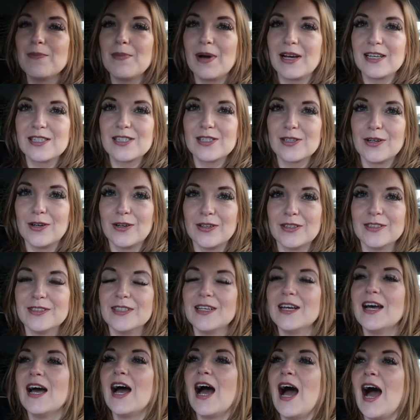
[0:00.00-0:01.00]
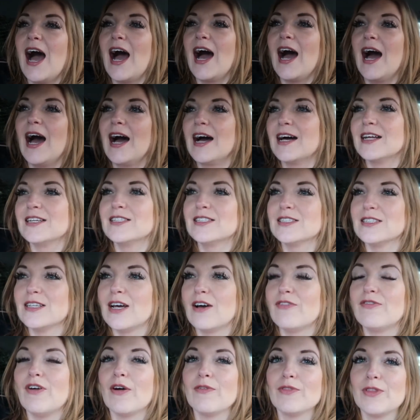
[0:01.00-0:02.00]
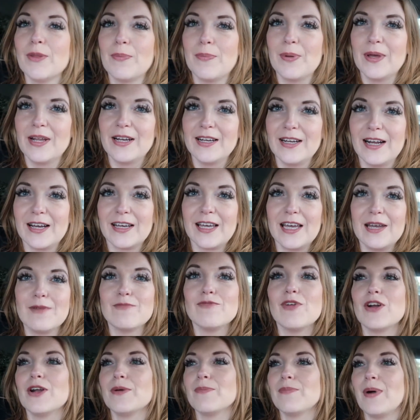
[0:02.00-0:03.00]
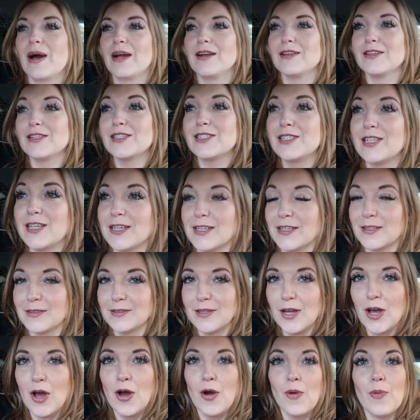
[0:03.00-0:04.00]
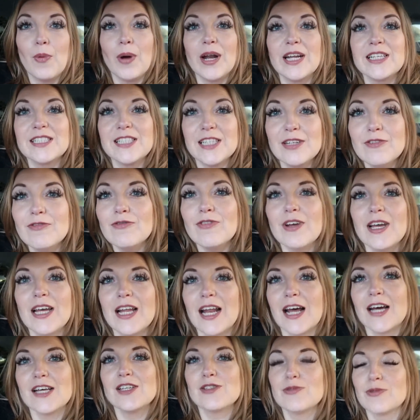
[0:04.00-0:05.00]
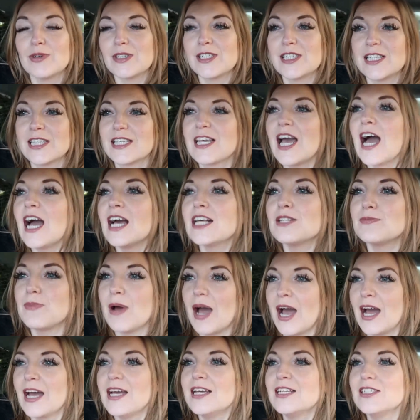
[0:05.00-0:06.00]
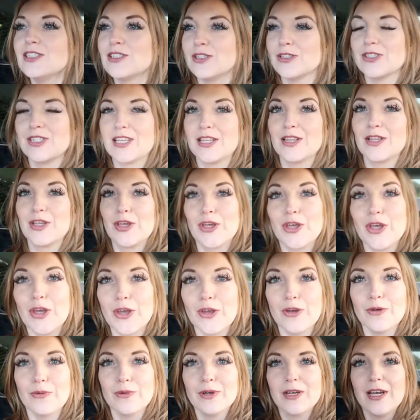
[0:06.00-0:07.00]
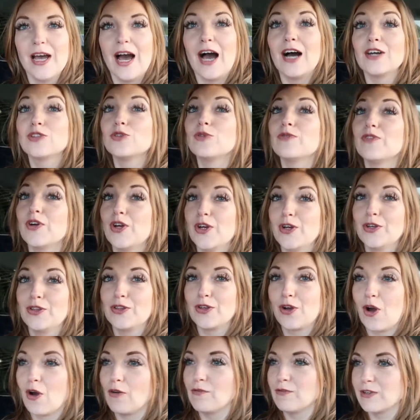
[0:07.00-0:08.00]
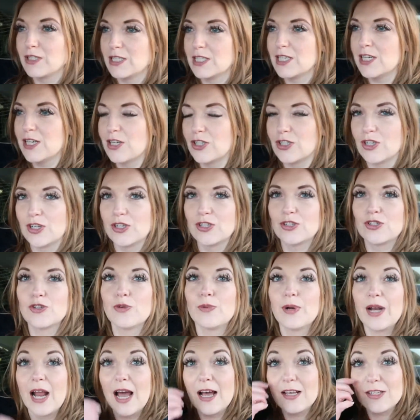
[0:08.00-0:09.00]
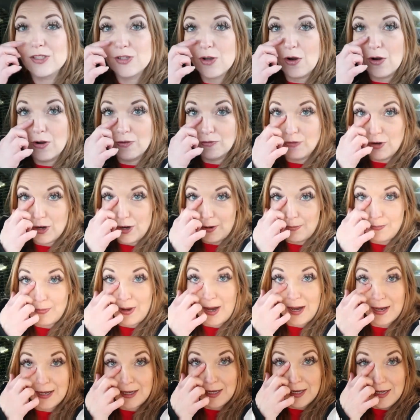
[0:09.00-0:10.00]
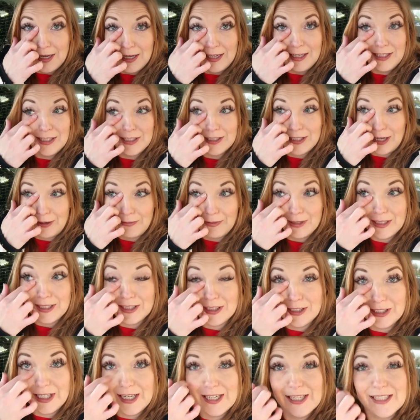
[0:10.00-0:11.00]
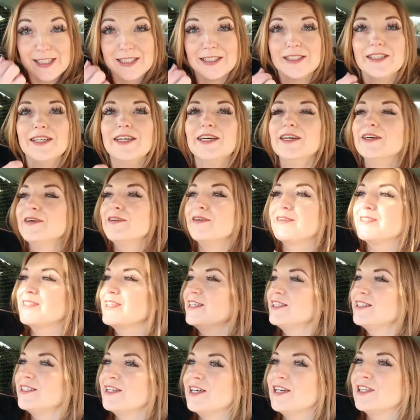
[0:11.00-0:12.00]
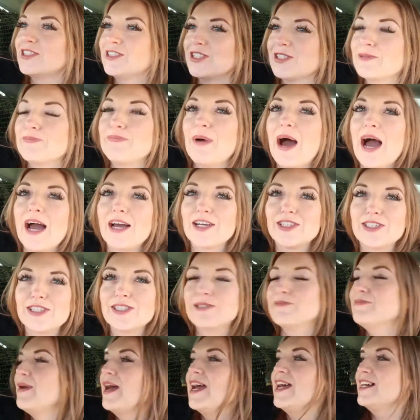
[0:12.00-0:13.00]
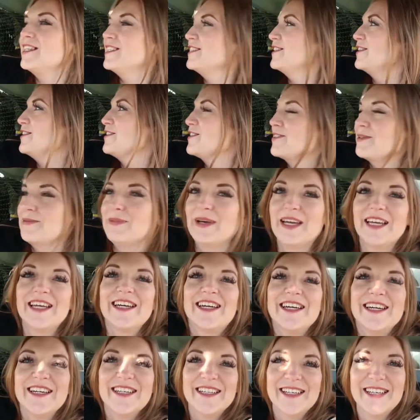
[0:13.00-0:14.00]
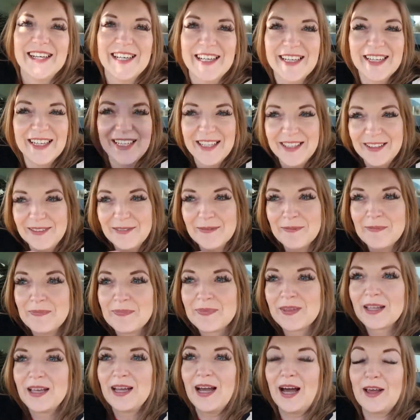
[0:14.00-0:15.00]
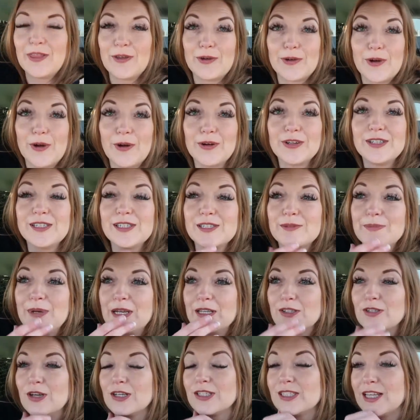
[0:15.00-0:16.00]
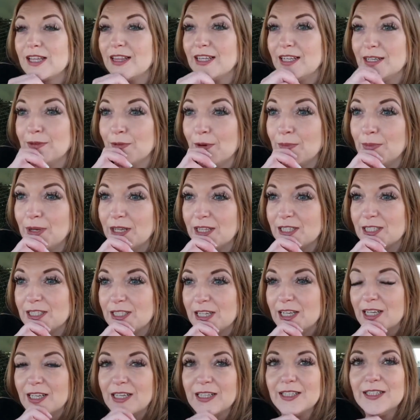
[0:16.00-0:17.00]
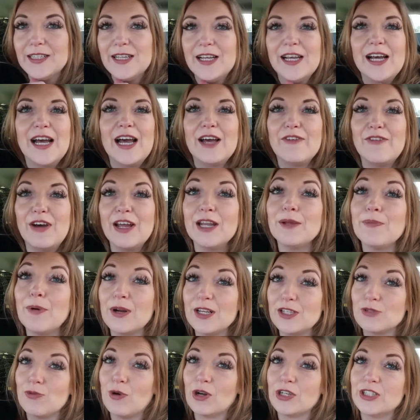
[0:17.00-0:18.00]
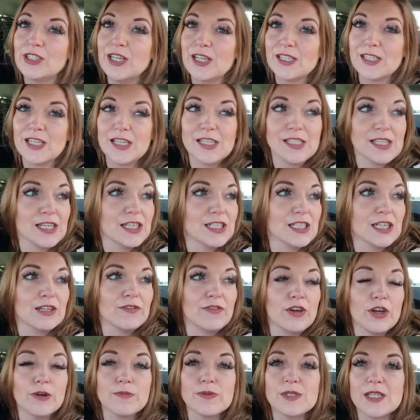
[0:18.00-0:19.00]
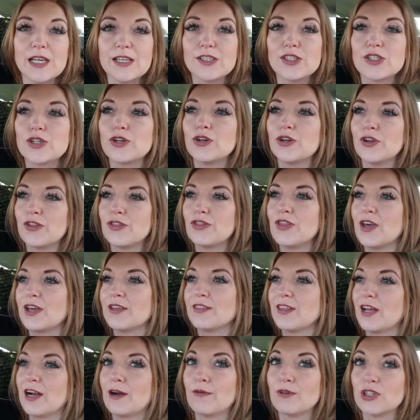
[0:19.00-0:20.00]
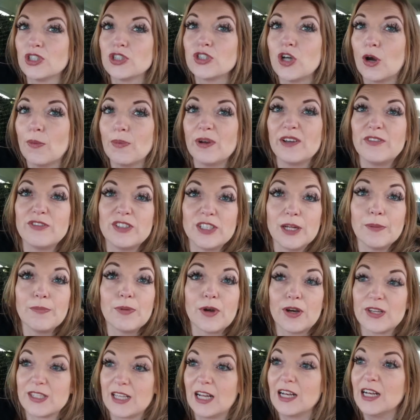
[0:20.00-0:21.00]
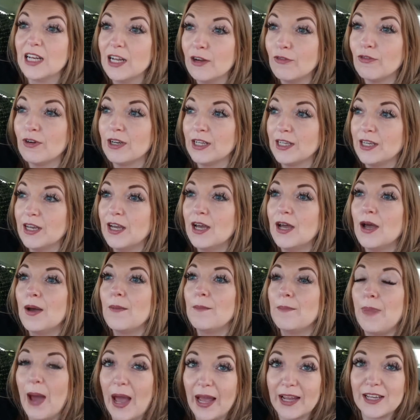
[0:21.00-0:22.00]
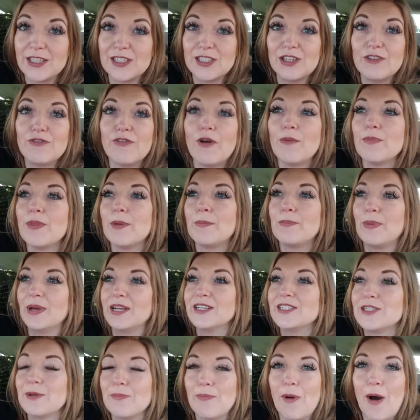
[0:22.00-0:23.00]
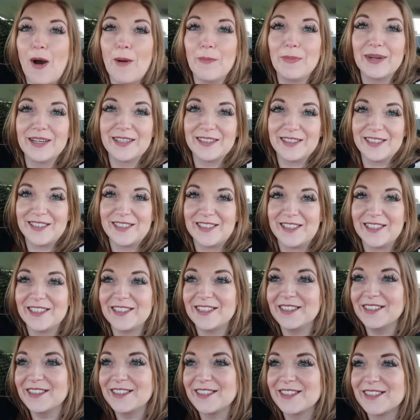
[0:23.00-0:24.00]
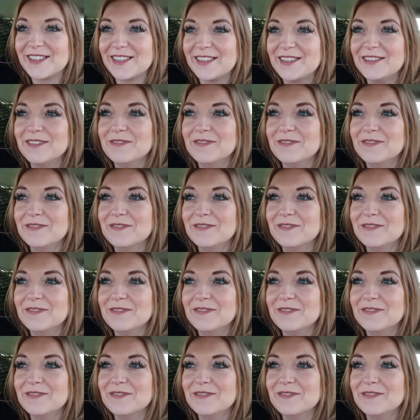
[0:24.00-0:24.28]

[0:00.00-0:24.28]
a mask on, and I found the bin and I came running back to the till. What I didn't realise was the guys behind us in the queue had overheard the conversation. So when I started running back, he's shouting to Jason, "Was it? She's back, she's made it," or something. I thought, goodness me. So I said to the woman at the till, if anybody's watching a CCTV upstairs, they're going to think that I was shoplifting it, because I literally pegged it from the bin department at the tills.